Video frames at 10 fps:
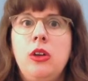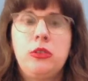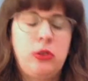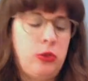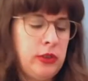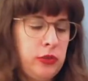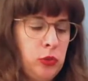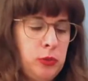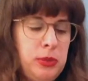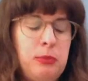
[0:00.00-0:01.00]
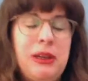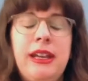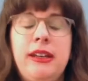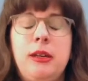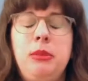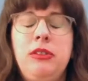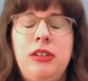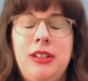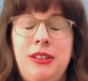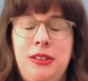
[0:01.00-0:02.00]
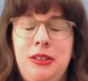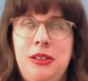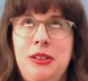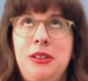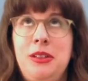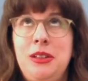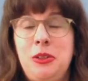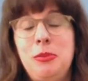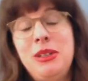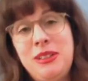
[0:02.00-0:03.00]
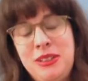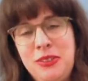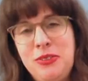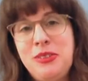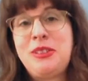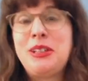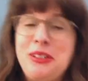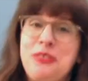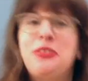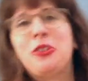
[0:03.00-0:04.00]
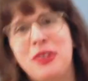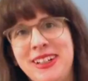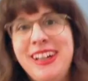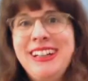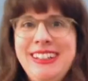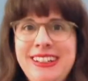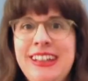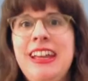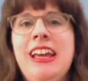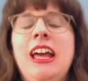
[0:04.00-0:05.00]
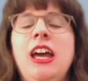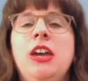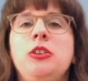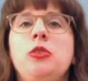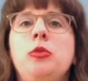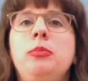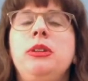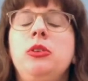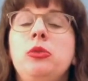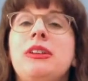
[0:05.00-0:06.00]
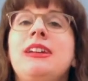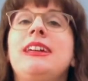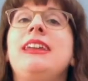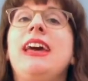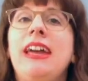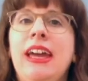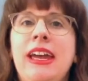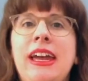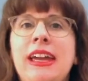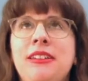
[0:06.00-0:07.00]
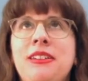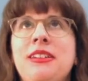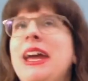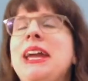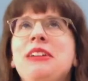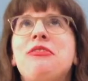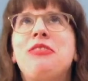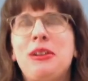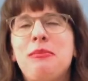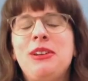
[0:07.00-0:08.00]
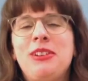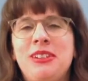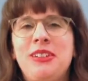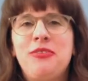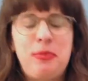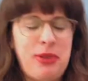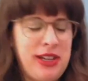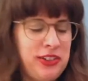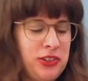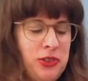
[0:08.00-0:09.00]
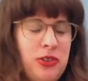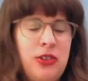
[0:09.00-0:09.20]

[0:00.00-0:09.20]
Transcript: So if you would be playing a B flat dominant 7, sus4 9, you would be using an A flat major 7 arpeggio,